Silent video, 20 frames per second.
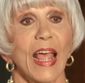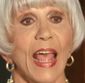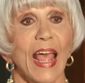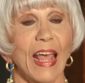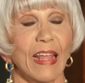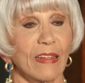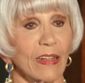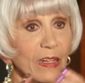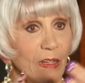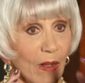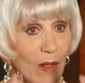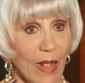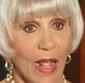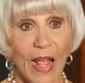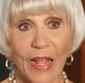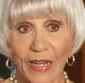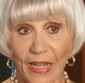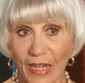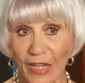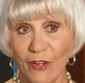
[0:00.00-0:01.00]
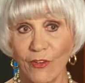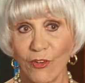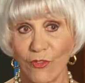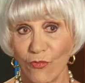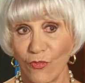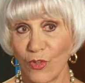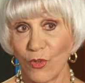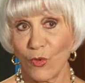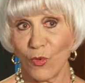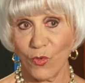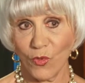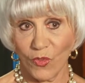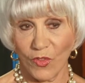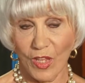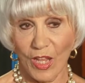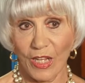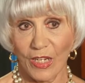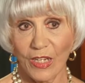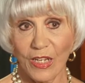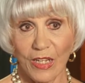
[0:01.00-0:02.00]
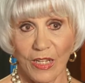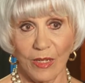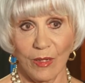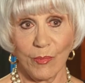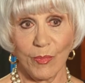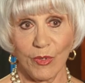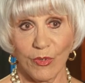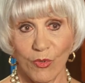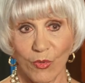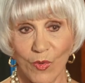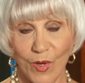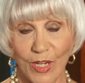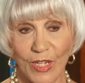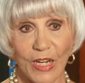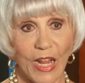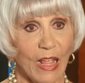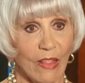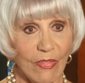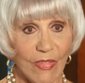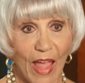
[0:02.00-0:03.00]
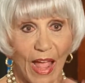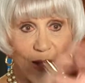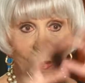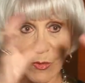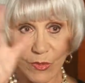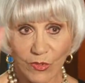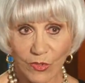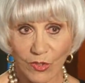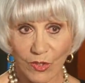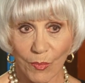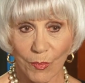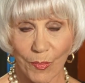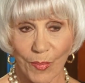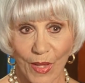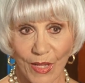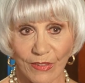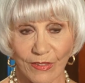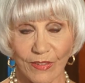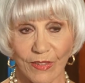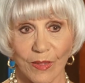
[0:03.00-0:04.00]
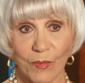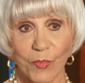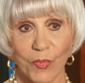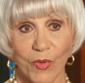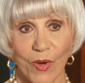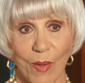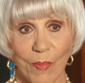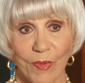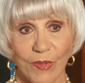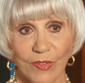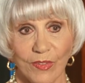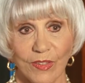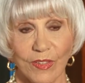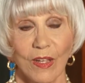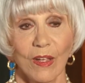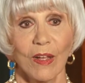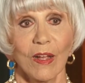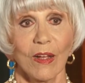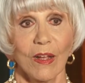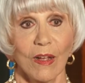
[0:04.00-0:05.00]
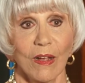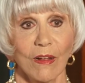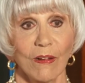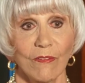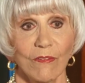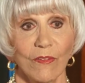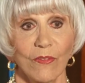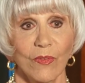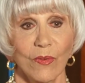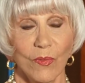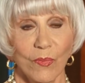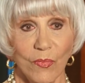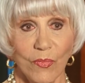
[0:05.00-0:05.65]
and and interviews then in between, and that was the basic premise of